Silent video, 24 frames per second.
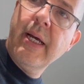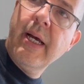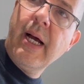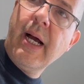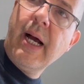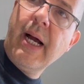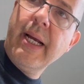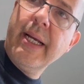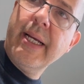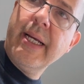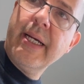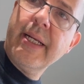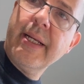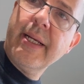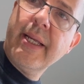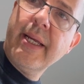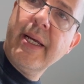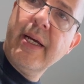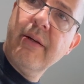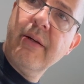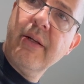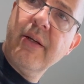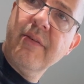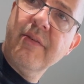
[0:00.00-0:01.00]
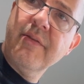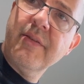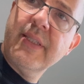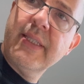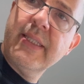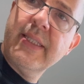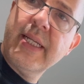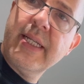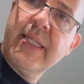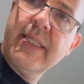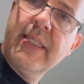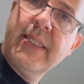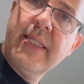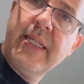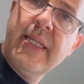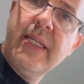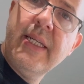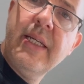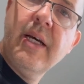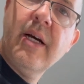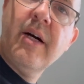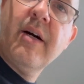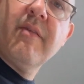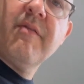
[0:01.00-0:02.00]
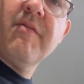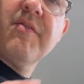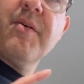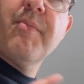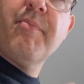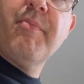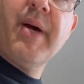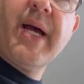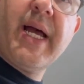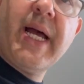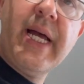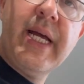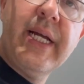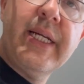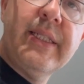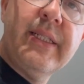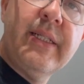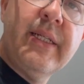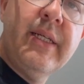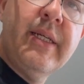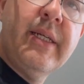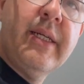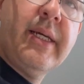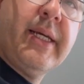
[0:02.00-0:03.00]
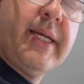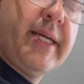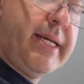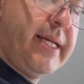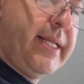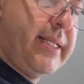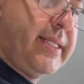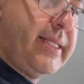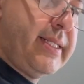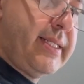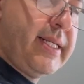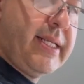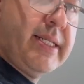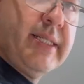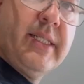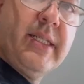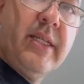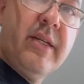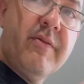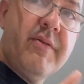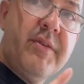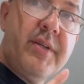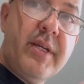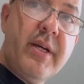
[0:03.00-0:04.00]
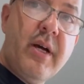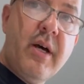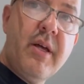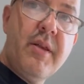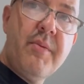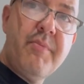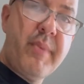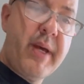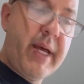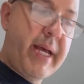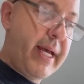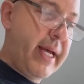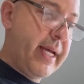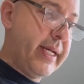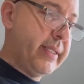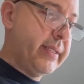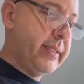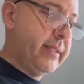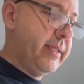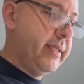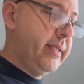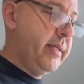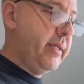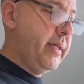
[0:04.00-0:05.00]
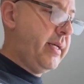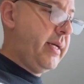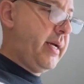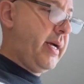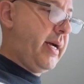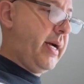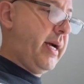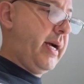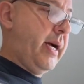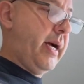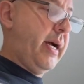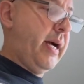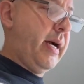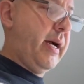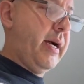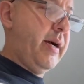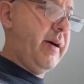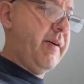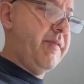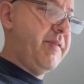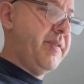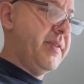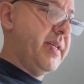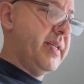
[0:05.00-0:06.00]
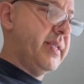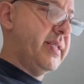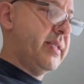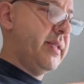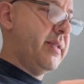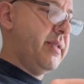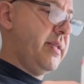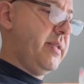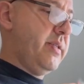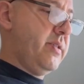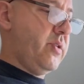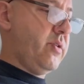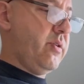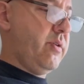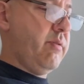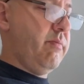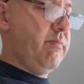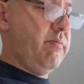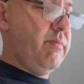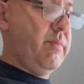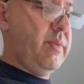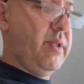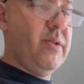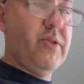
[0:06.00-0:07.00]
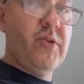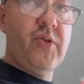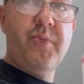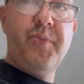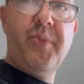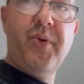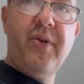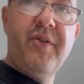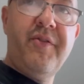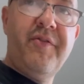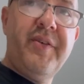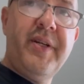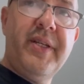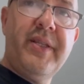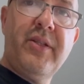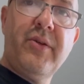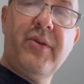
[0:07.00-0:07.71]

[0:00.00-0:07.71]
I got a count of 60 of the bagged and 60 of the unbagged of this, and these are perfect.